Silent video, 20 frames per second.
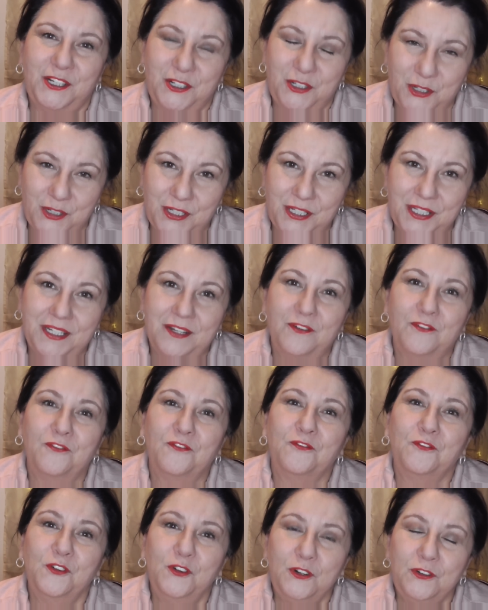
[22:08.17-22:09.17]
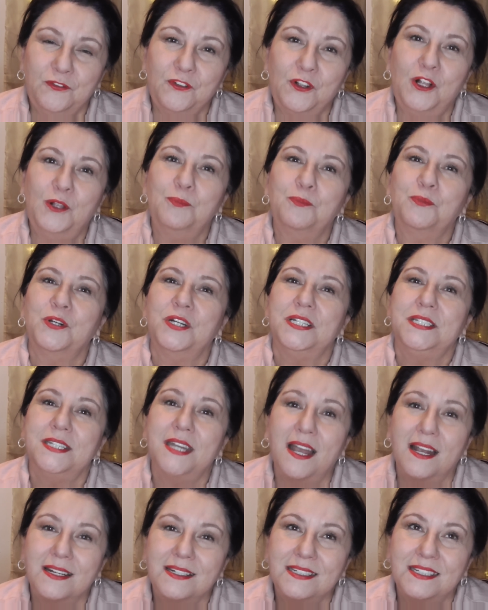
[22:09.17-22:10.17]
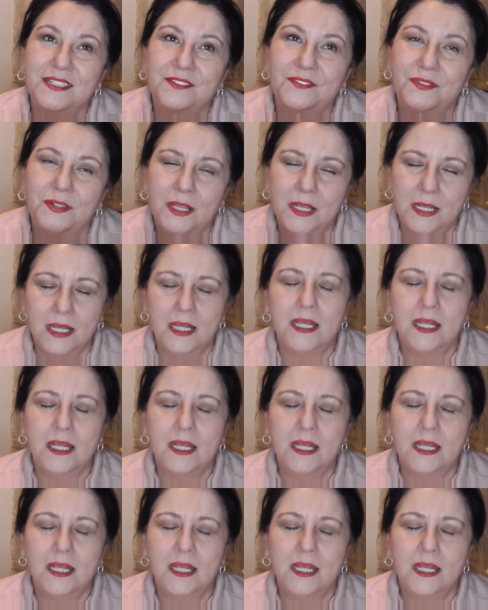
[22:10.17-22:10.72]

good, fruitful, productive,